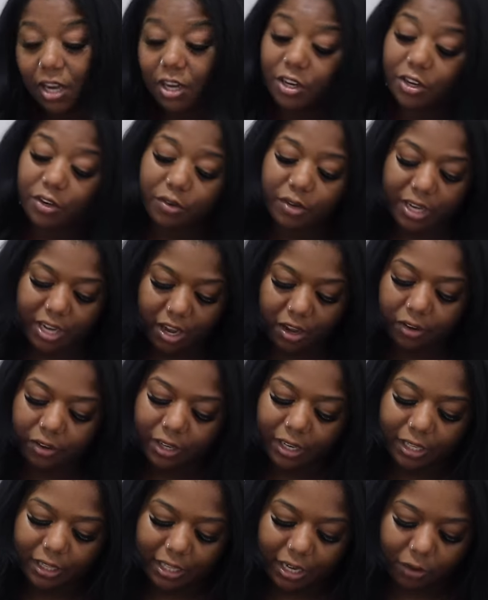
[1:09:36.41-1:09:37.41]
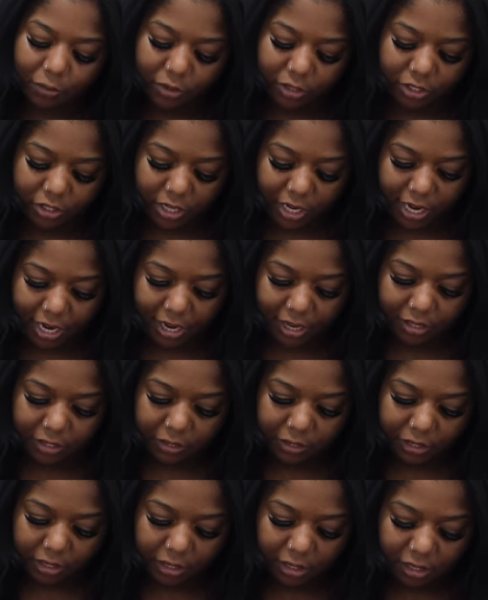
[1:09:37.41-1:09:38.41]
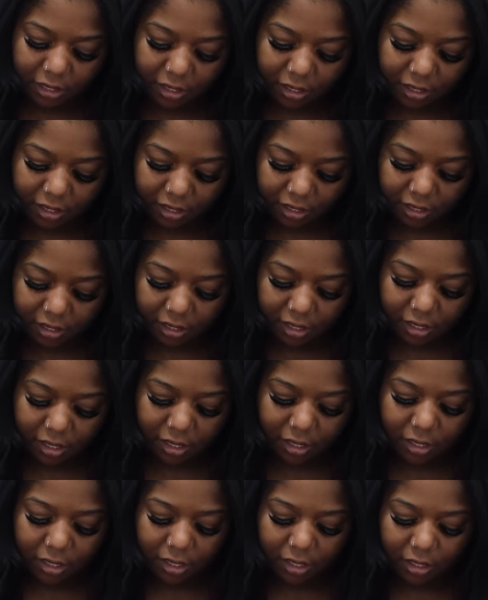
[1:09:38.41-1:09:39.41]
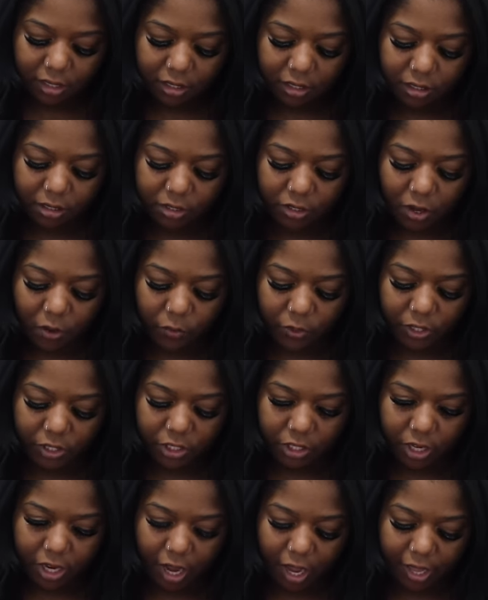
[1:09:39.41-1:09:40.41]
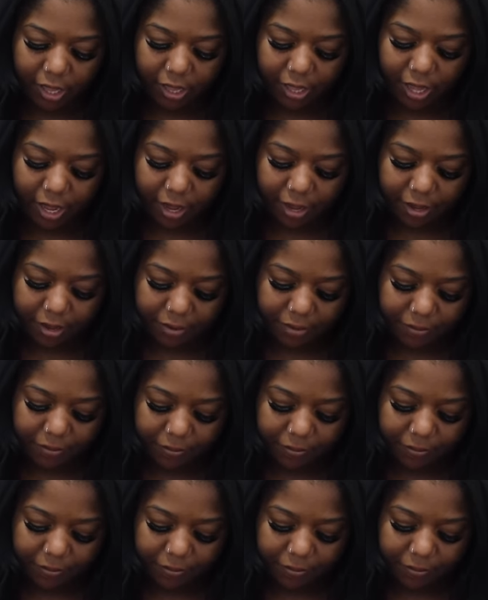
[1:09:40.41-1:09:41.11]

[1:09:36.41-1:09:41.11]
new deodorant that I wanna try out. So I wanna show y'all that.